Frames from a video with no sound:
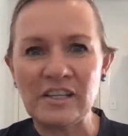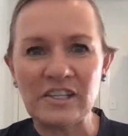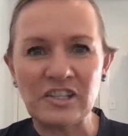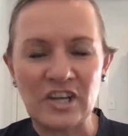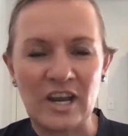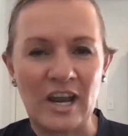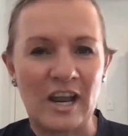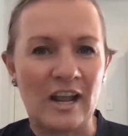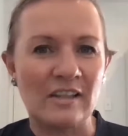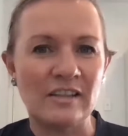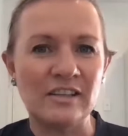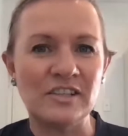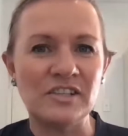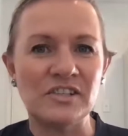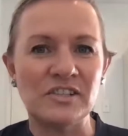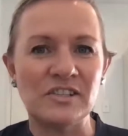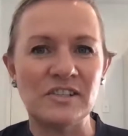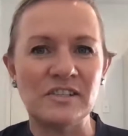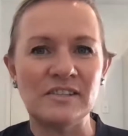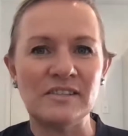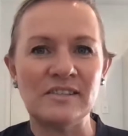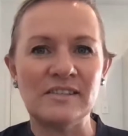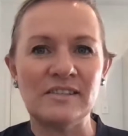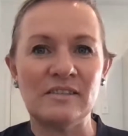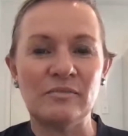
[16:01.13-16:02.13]
of
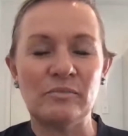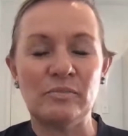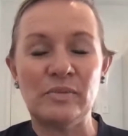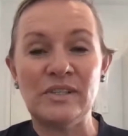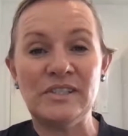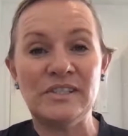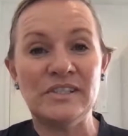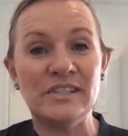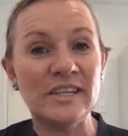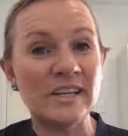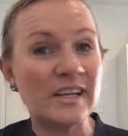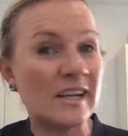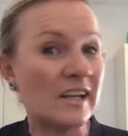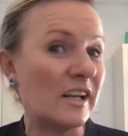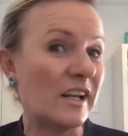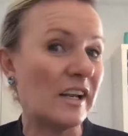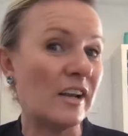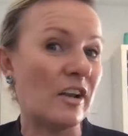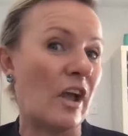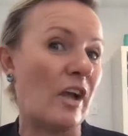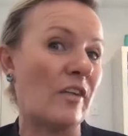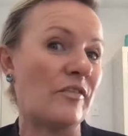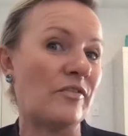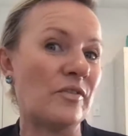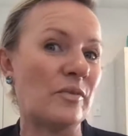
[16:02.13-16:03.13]
challenges, particularly
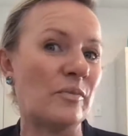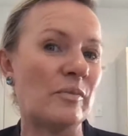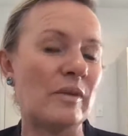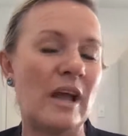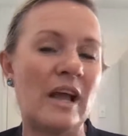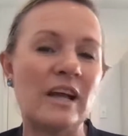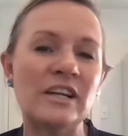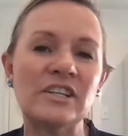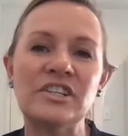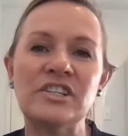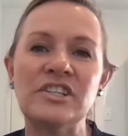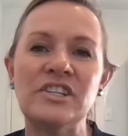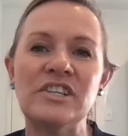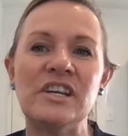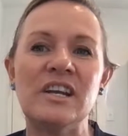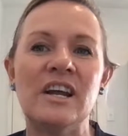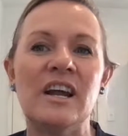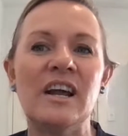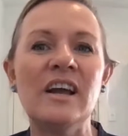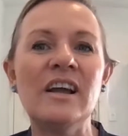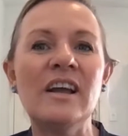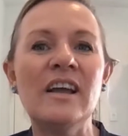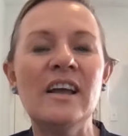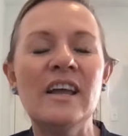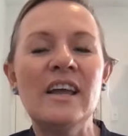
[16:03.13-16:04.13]
like from last
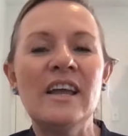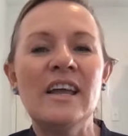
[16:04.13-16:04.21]
year,